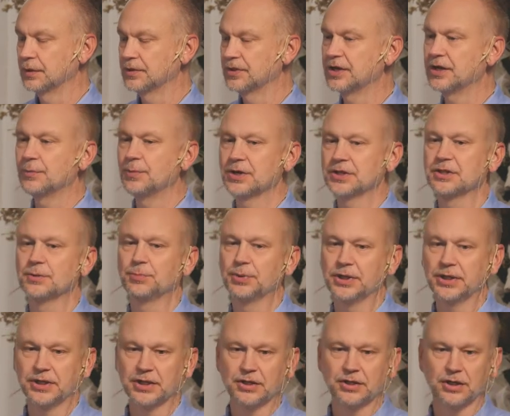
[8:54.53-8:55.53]
Think about the
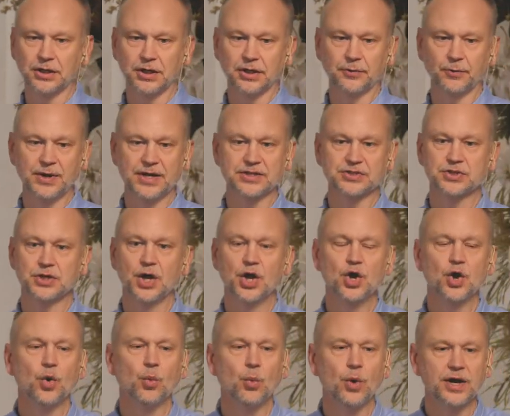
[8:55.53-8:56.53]
political unrest.
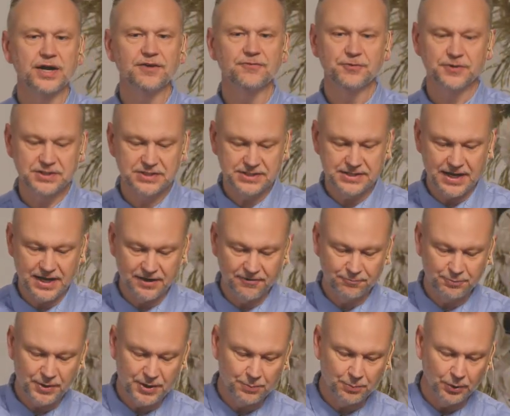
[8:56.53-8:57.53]
What if instead
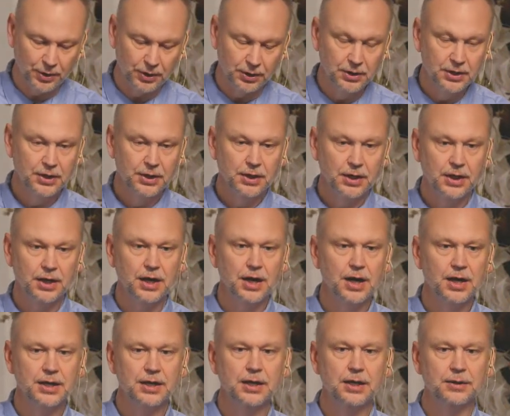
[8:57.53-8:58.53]
of people
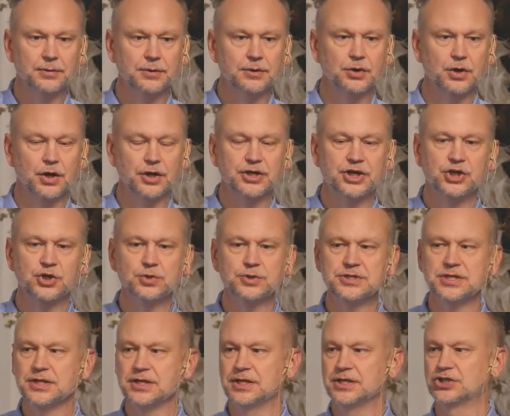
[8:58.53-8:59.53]

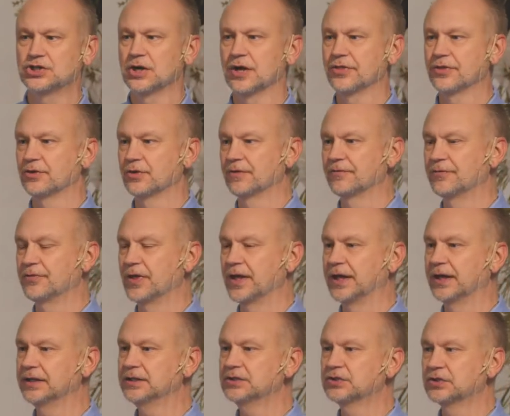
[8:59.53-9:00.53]
accusing each other of
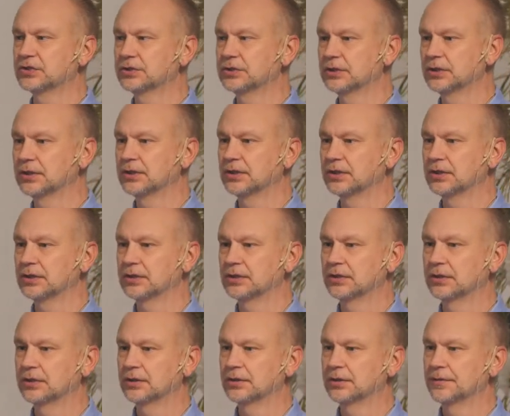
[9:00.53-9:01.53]
things,
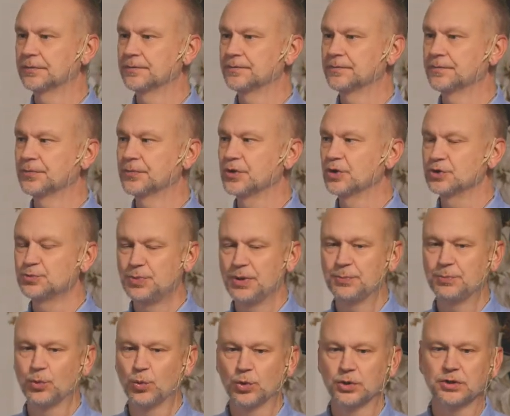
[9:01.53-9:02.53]
those
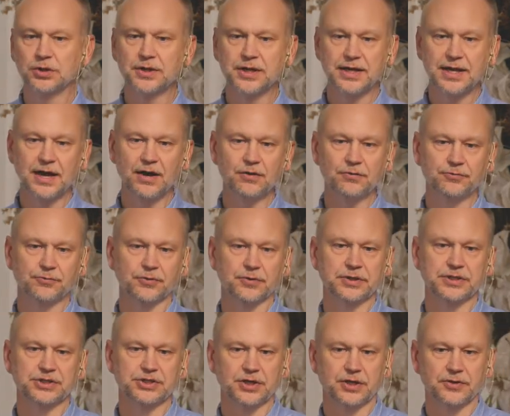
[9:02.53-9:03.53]
people were looking out for
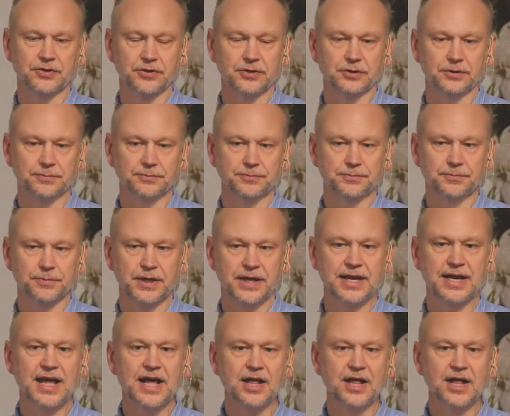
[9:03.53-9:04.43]
each other and